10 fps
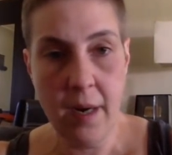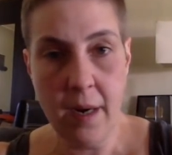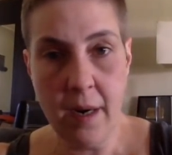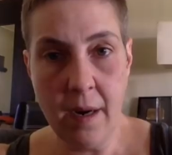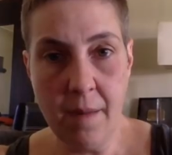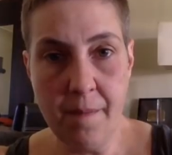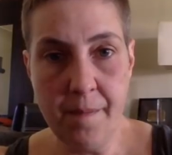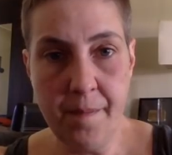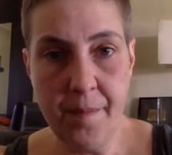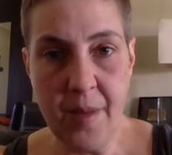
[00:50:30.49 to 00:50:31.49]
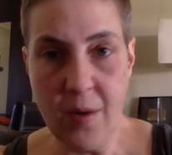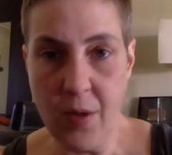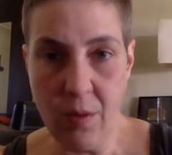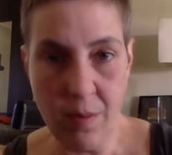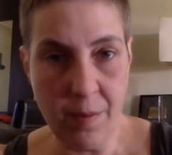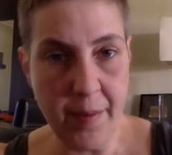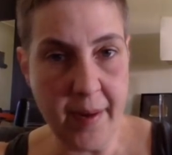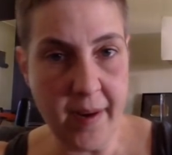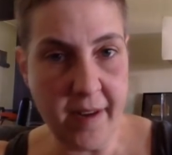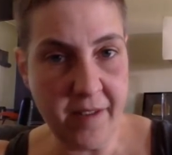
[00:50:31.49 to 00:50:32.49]
They were
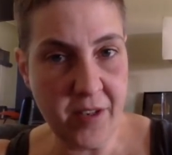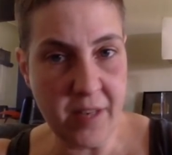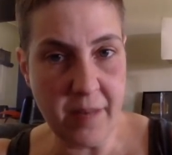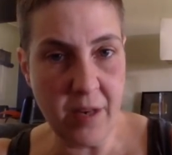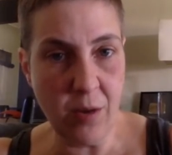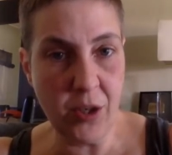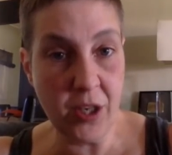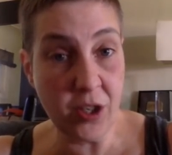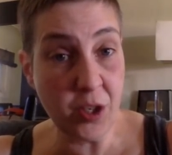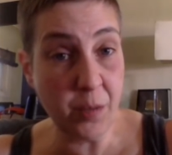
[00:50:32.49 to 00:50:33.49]
prepared after some negotiation to